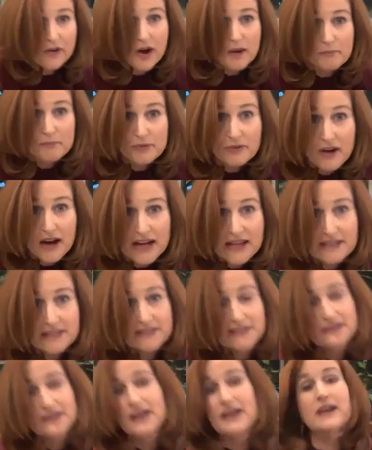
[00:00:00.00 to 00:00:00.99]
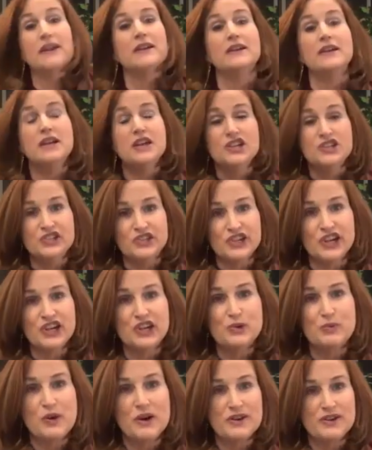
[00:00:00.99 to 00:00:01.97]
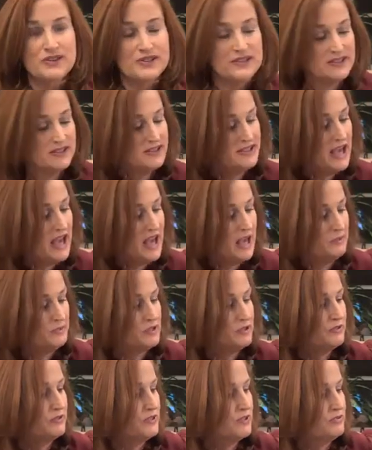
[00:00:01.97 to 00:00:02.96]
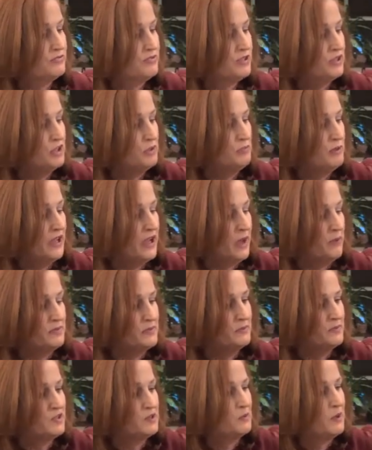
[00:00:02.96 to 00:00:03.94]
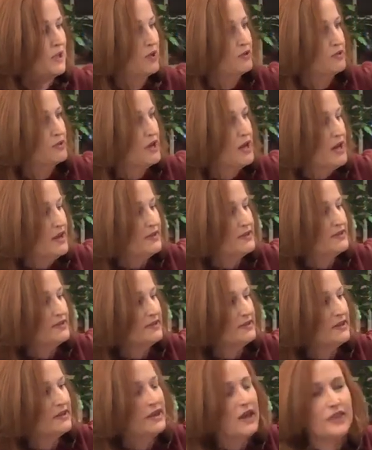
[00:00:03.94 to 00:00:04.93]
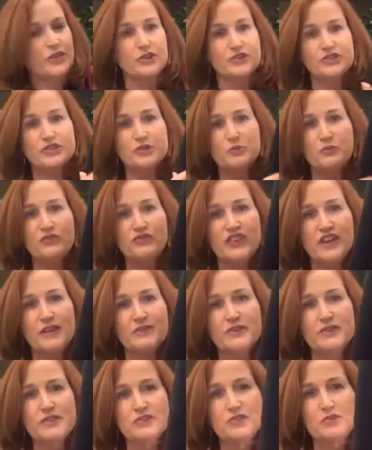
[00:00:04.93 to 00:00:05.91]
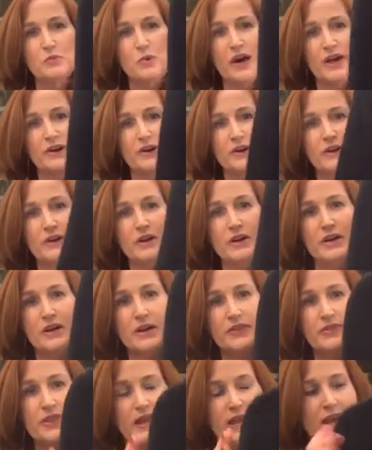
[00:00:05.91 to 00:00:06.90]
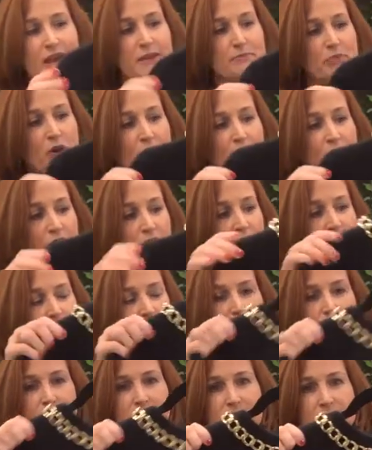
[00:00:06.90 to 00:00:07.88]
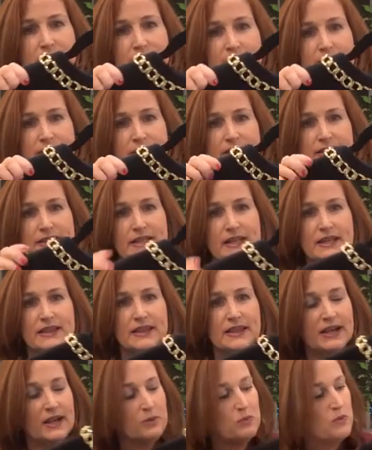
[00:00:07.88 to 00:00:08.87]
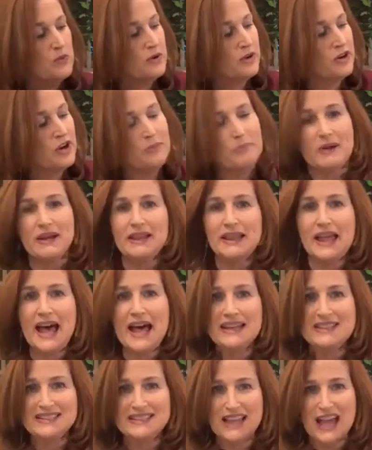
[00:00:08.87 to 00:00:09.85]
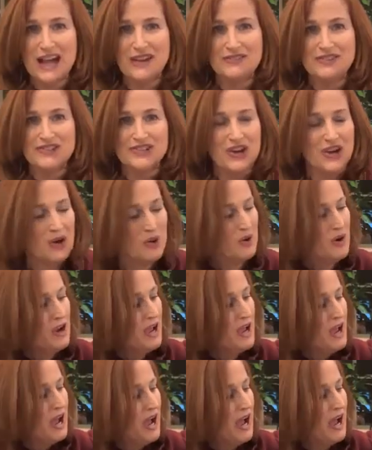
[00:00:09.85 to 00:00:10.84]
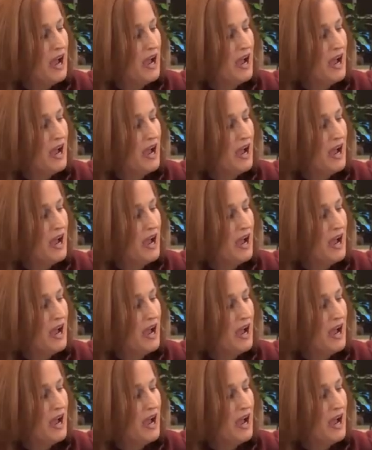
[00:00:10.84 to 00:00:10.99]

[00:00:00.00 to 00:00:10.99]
down on price, and January is the time to really pick up some sweaters. This is another favorite sweater that I bought early in the season. I think I wore it on my last live show,